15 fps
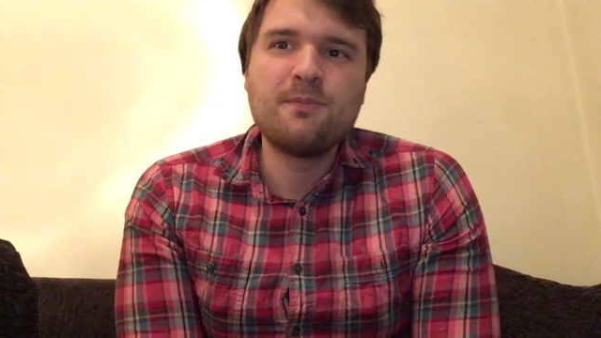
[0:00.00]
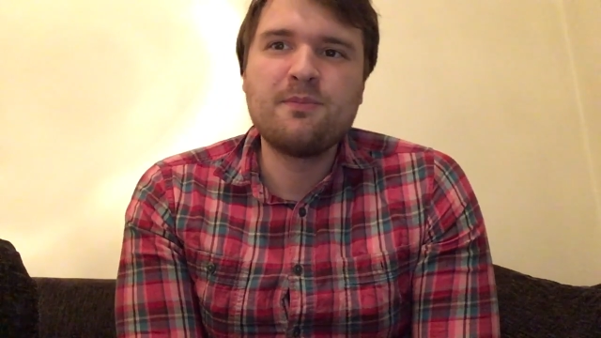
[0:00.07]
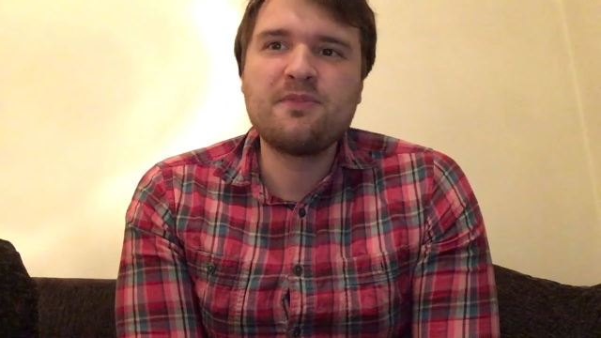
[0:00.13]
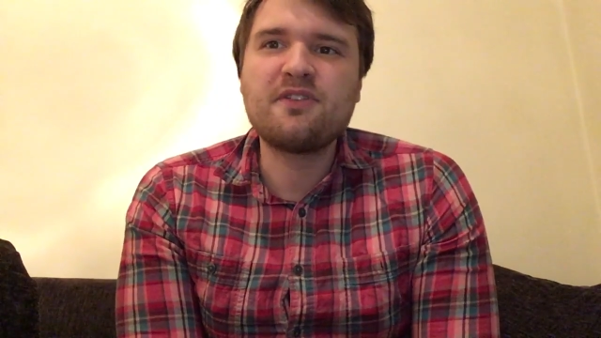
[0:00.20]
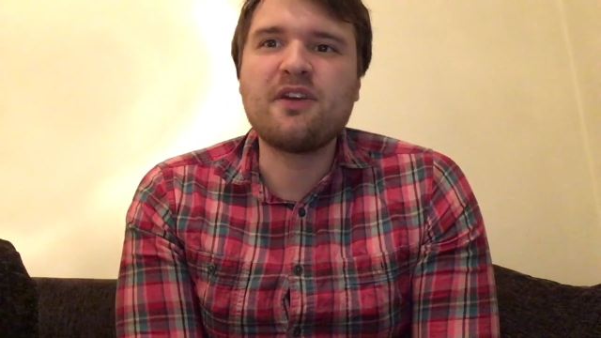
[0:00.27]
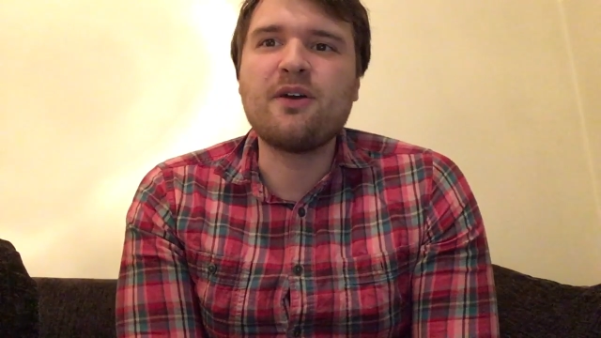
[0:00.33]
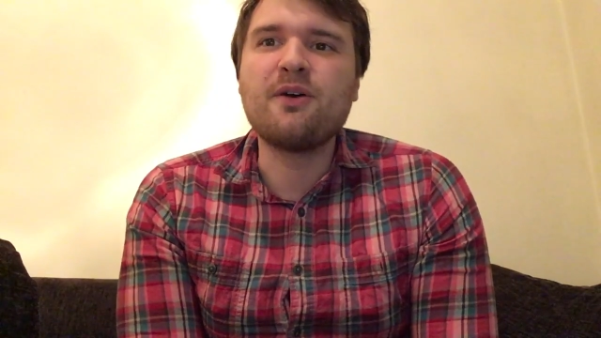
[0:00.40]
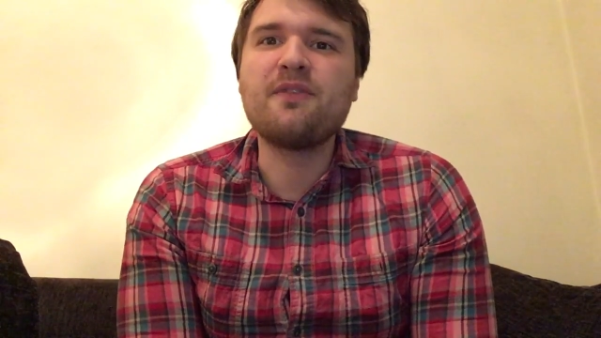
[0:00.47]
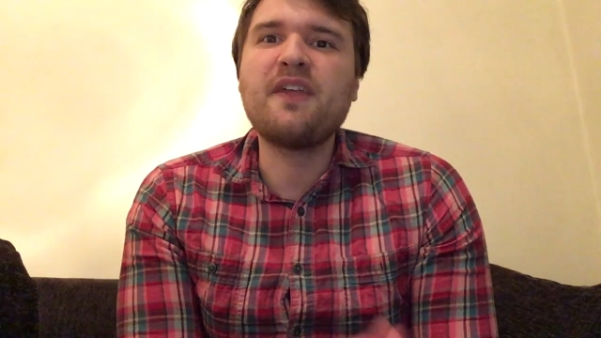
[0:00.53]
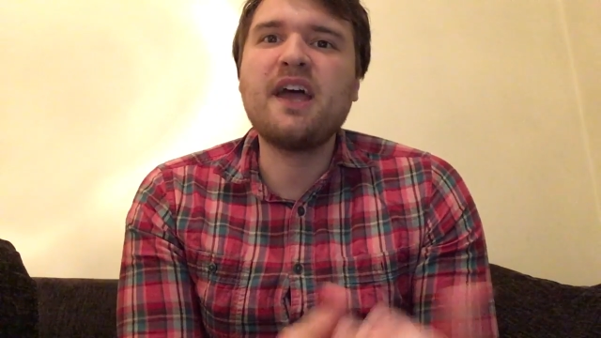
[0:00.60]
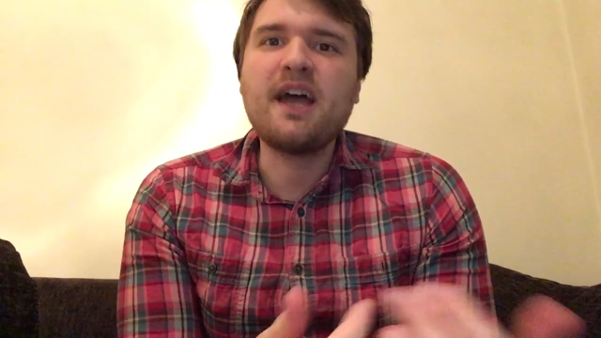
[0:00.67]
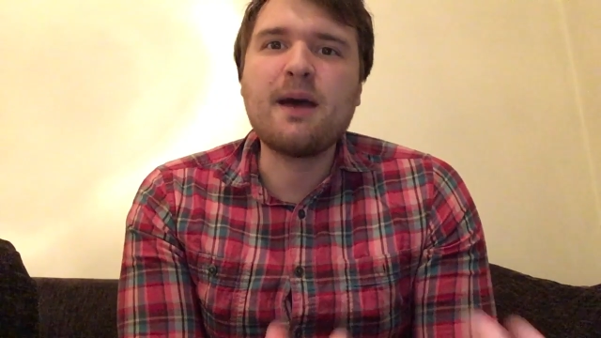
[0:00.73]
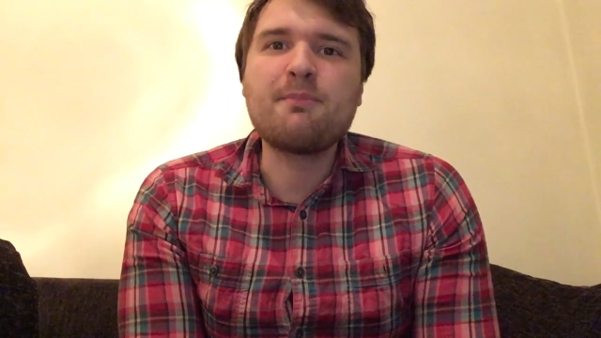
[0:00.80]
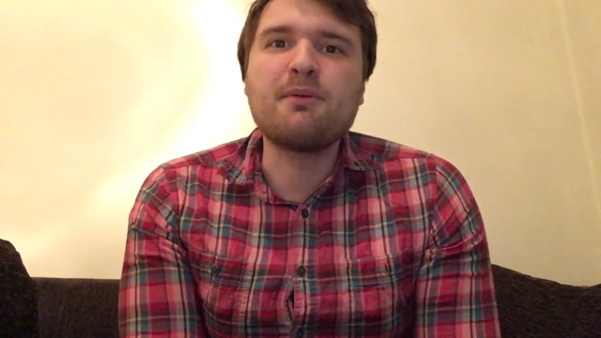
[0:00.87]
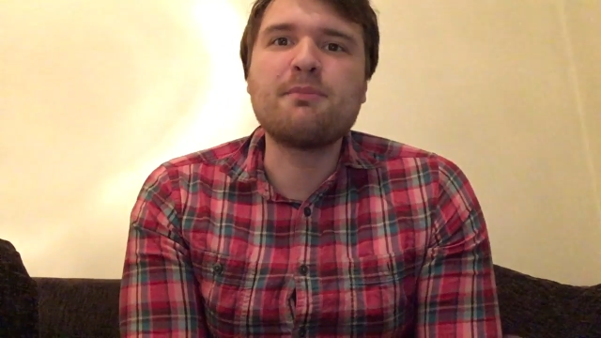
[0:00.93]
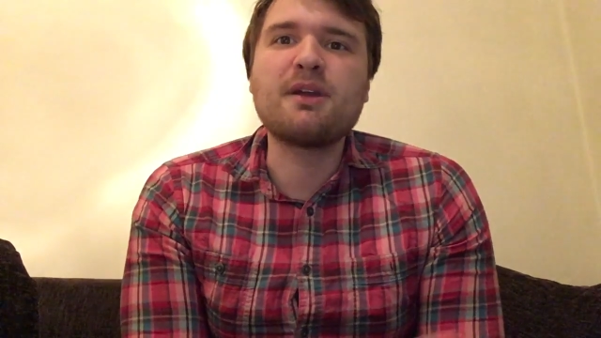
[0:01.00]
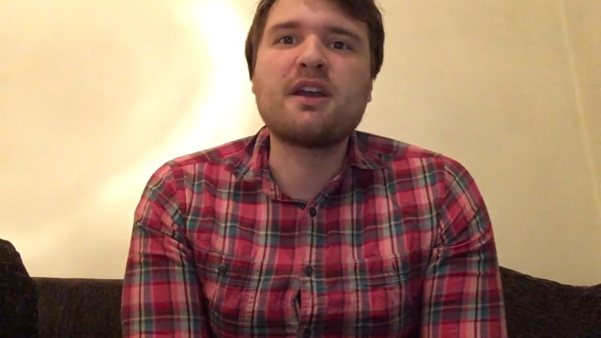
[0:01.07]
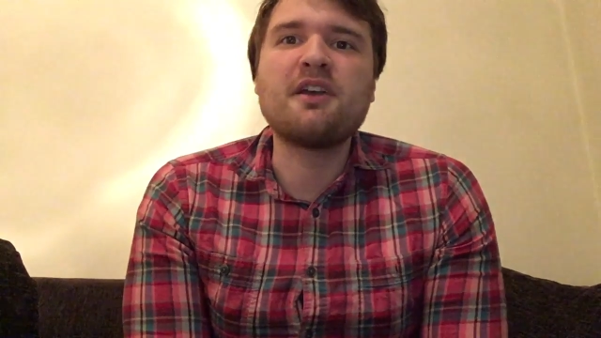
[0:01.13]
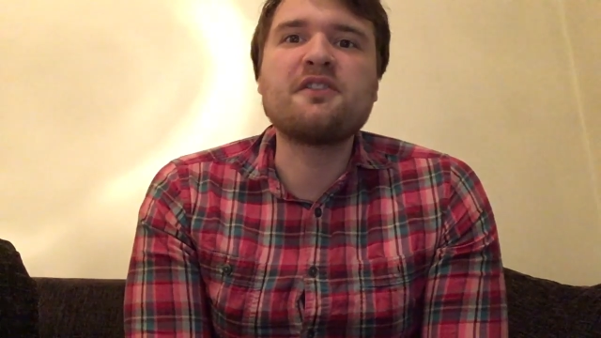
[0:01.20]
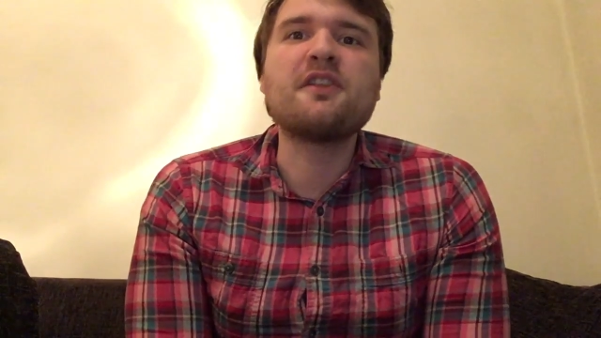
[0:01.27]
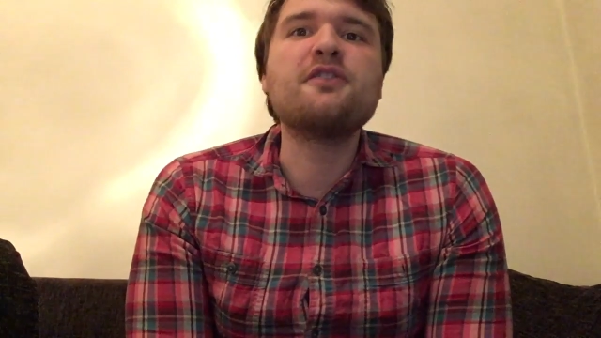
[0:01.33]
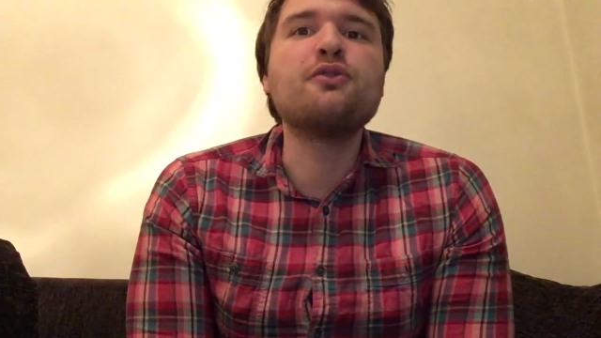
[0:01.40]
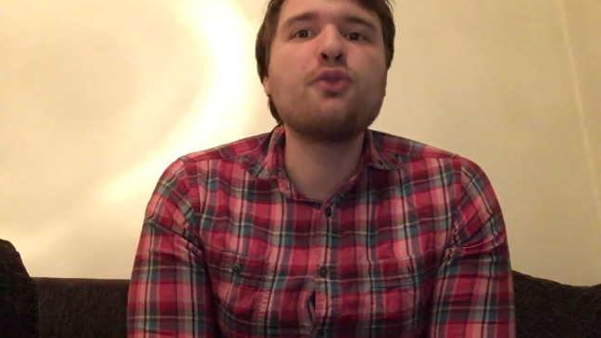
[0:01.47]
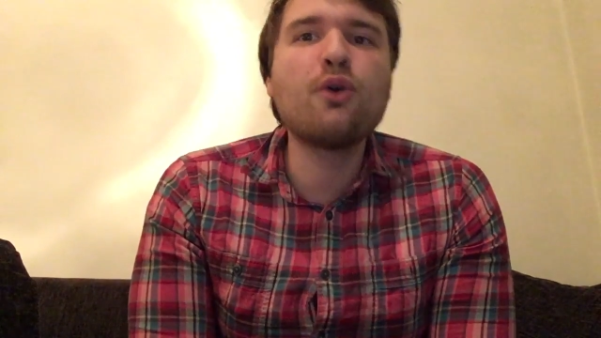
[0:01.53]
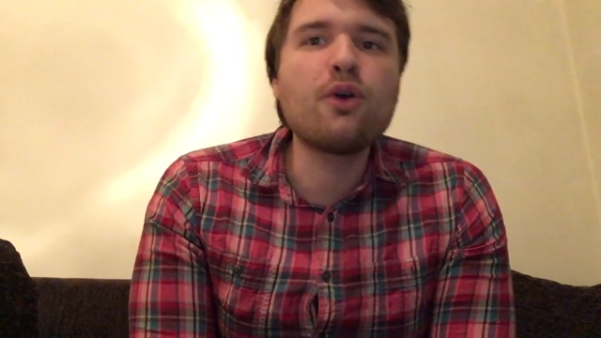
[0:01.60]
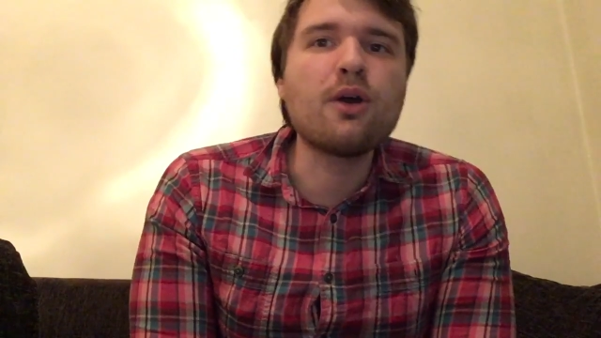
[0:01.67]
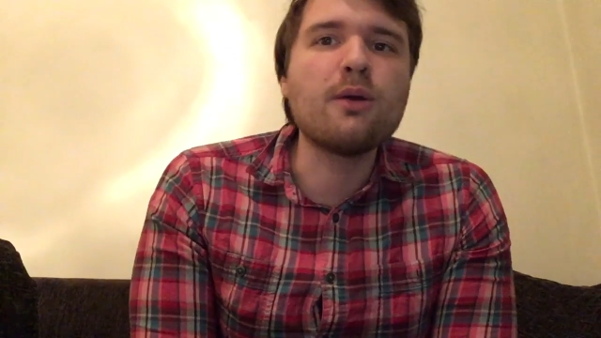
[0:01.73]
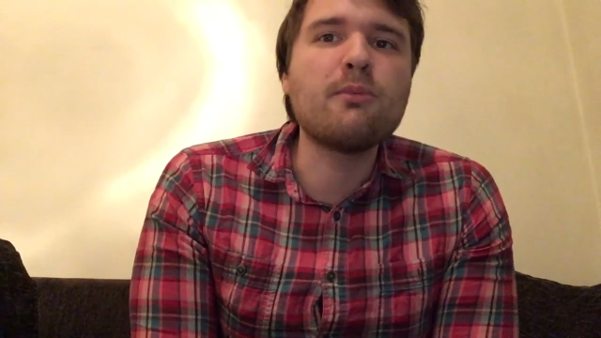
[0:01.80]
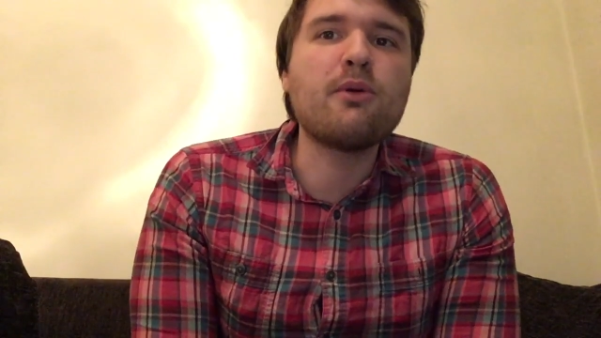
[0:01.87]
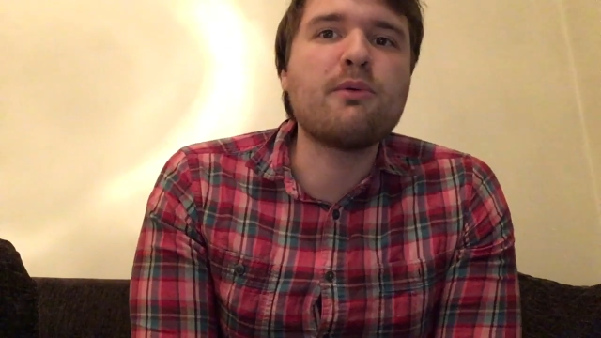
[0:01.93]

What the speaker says: So that happened because a norm